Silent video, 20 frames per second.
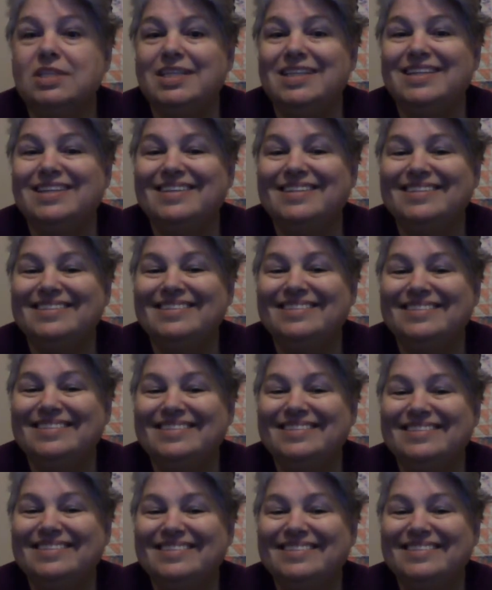Yeah.
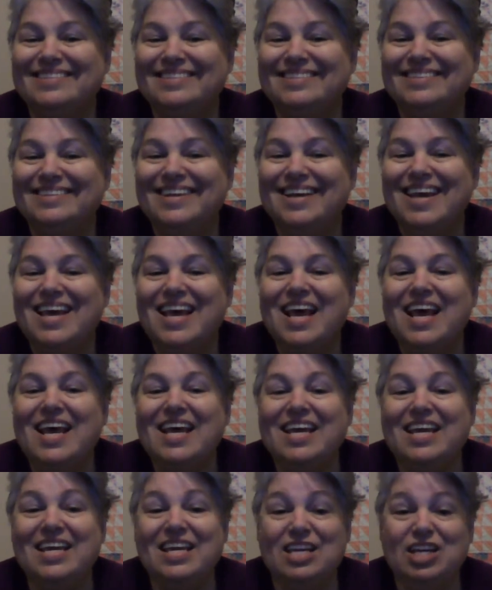
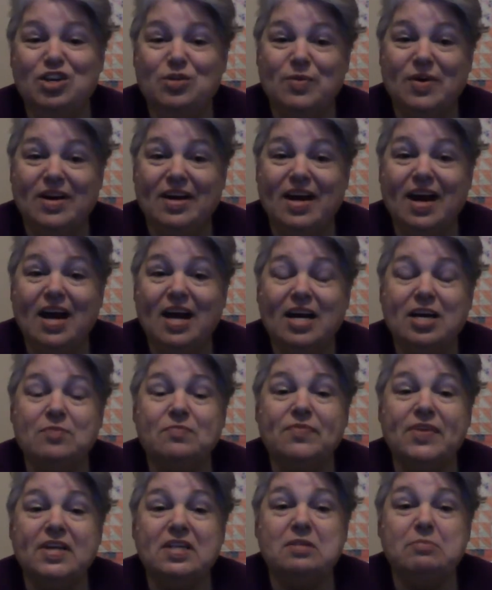Anyway, I am
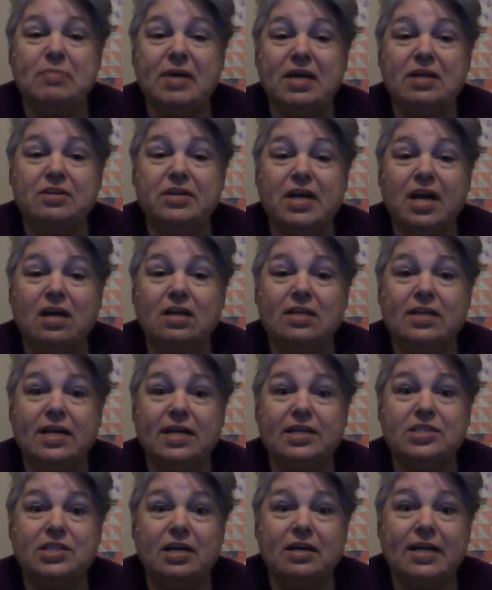feeling better, y'all, in
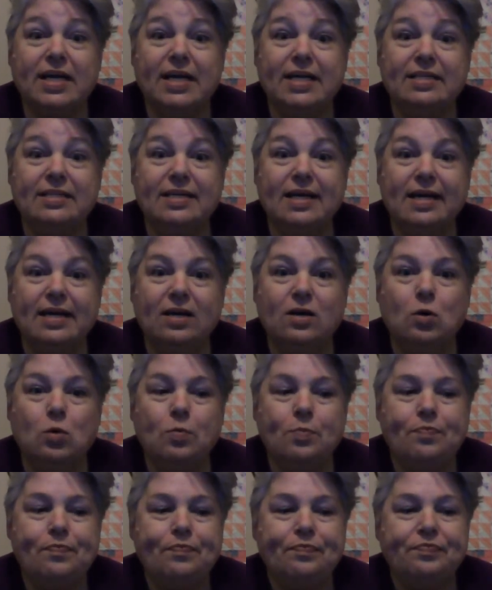case y'all can't tell.
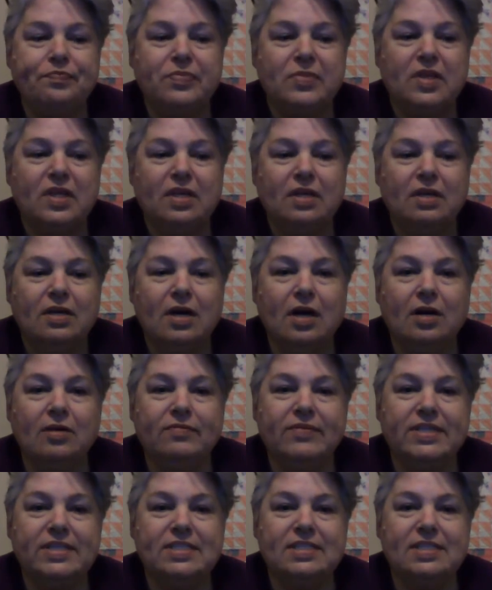
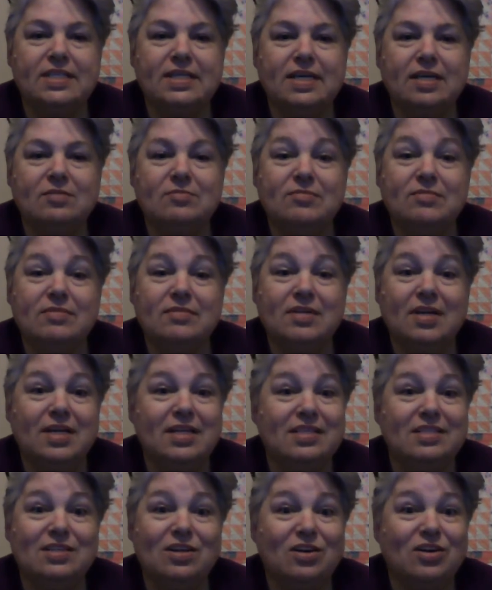Obviously, I'm like
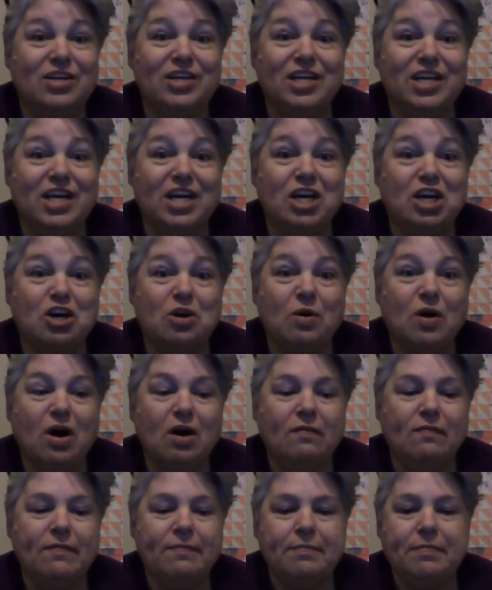talking your ear off.